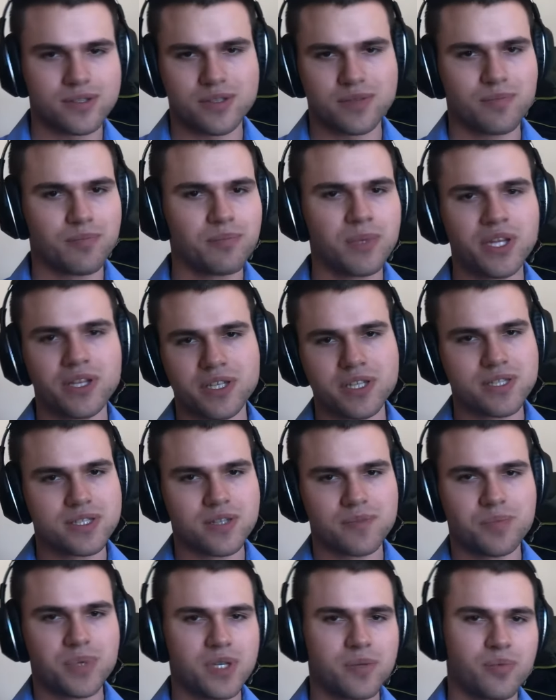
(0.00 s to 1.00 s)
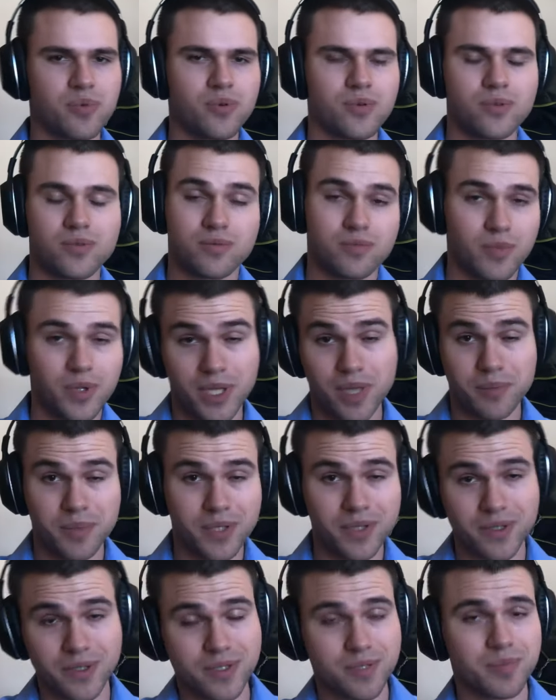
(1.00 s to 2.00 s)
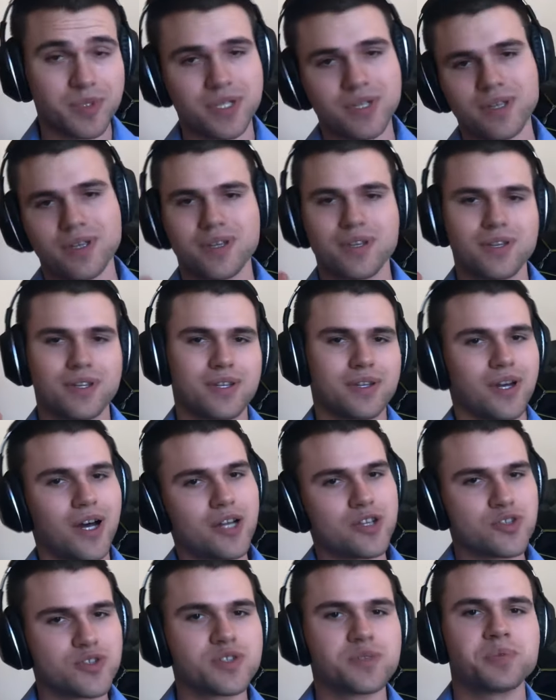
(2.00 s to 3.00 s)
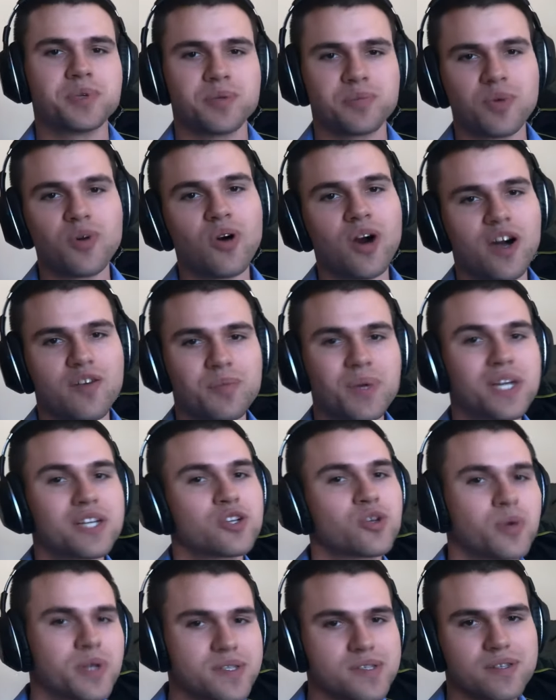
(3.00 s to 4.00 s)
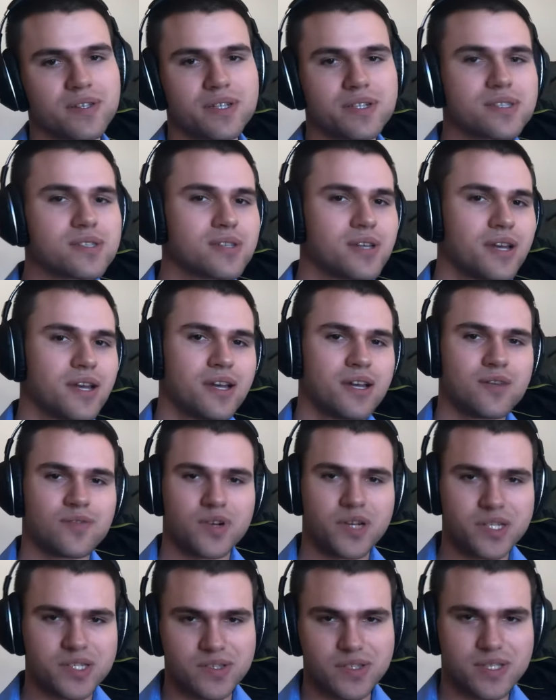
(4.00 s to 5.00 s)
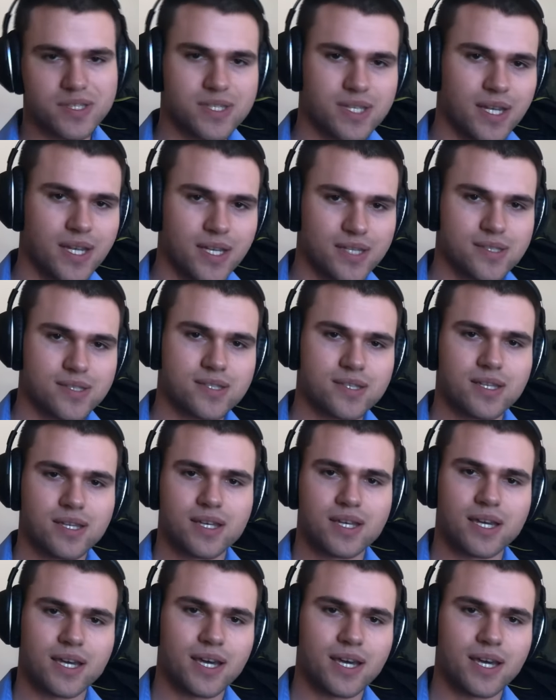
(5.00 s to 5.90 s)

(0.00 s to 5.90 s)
millions of people, well, not millions, but hundreds of people have made Quizlets for each of these tests,